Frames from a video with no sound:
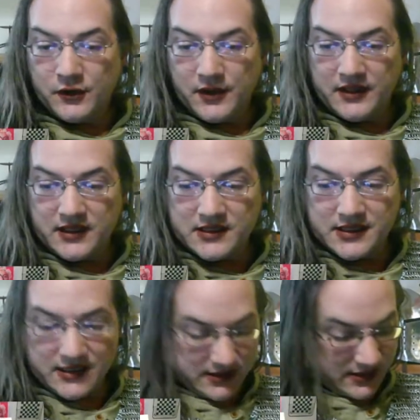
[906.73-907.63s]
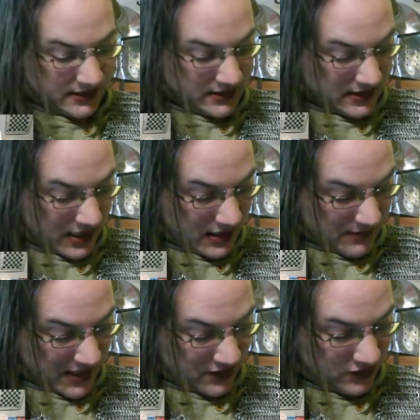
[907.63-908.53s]
in this instance, I'm
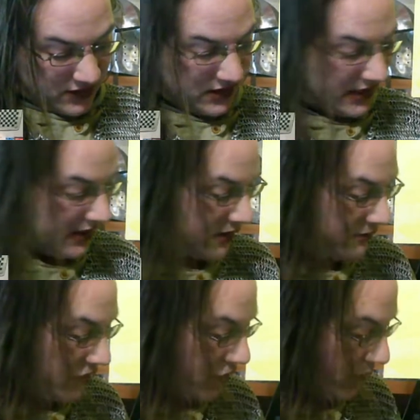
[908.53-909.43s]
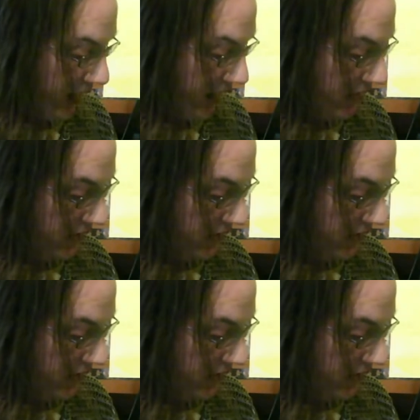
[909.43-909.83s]
actually going to end up going...